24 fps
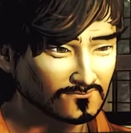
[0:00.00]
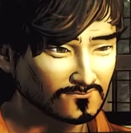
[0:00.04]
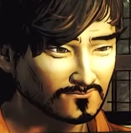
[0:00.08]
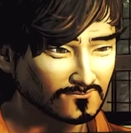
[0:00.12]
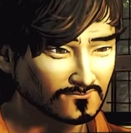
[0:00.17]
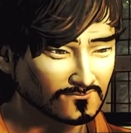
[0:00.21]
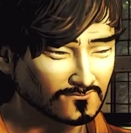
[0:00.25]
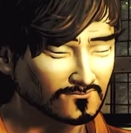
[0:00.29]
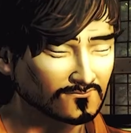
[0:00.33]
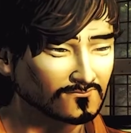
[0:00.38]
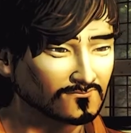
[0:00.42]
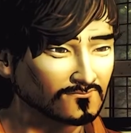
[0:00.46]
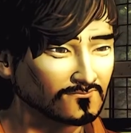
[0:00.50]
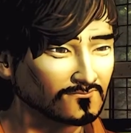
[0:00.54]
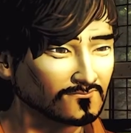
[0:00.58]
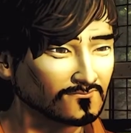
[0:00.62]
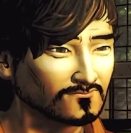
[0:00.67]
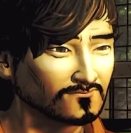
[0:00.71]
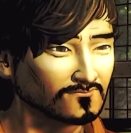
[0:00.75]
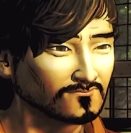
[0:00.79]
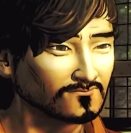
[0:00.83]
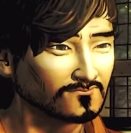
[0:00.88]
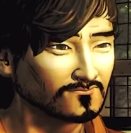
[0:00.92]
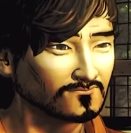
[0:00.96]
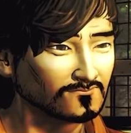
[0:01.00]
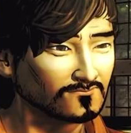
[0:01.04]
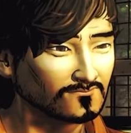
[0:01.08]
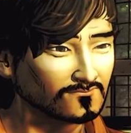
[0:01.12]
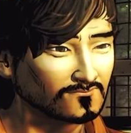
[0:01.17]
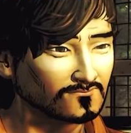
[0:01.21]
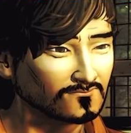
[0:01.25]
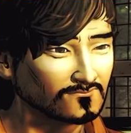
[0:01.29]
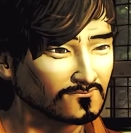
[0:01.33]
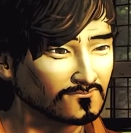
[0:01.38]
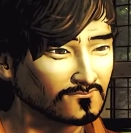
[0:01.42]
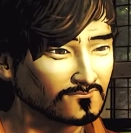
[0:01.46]

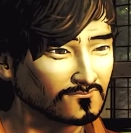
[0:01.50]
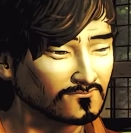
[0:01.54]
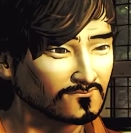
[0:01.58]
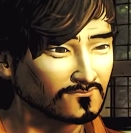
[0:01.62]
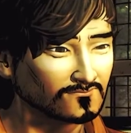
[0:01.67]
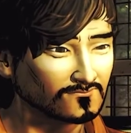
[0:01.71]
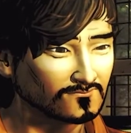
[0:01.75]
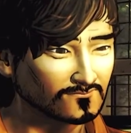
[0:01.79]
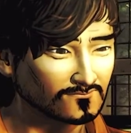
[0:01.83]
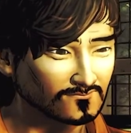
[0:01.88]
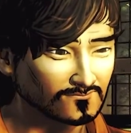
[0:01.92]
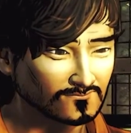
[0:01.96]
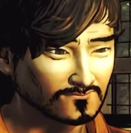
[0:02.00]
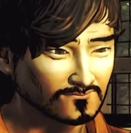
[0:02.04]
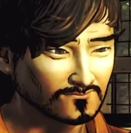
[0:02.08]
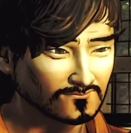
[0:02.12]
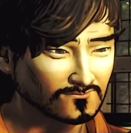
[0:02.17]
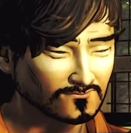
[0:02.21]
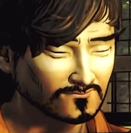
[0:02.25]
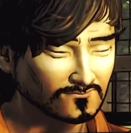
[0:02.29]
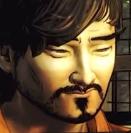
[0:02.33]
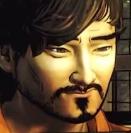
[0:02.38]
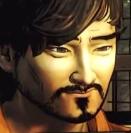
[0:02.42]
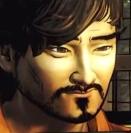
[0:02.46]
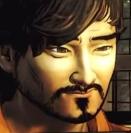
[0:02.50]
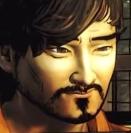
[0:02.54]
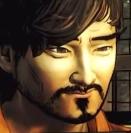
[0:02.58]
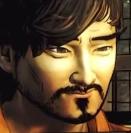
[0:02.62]
[no speech]